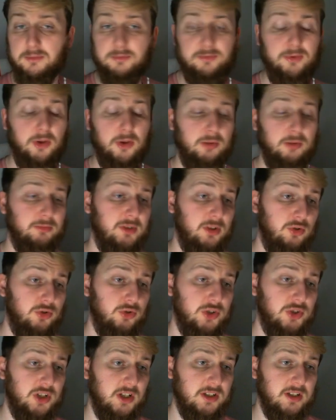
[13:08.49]
Fulham's a good
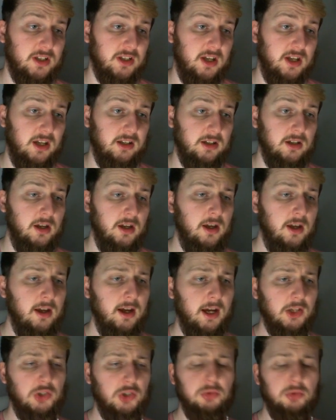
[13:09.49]
chance to get it.
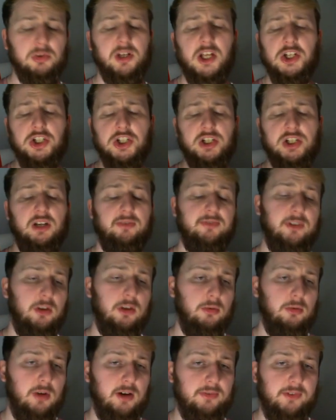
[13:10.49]
I know we're against
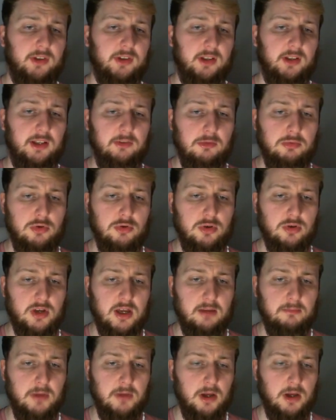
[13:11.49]
Sheffield after the Liverpool
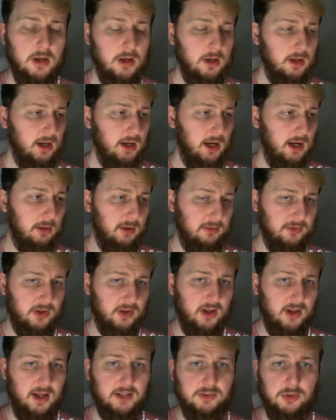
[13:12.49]
game.
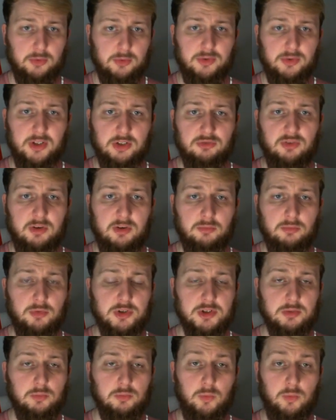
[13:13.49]
However, I do think
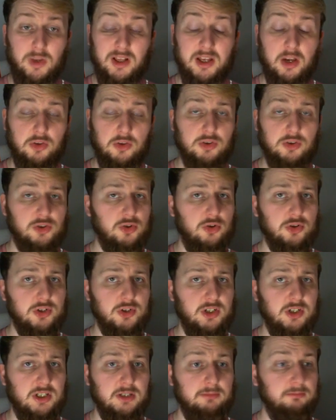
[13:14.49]
Greenwood will get on the score
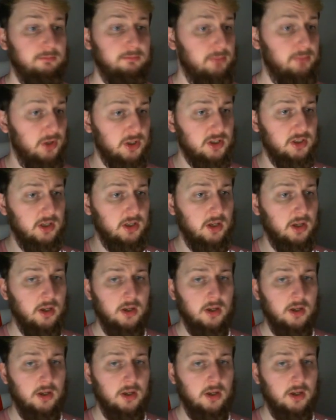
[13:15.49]
sheet, personally,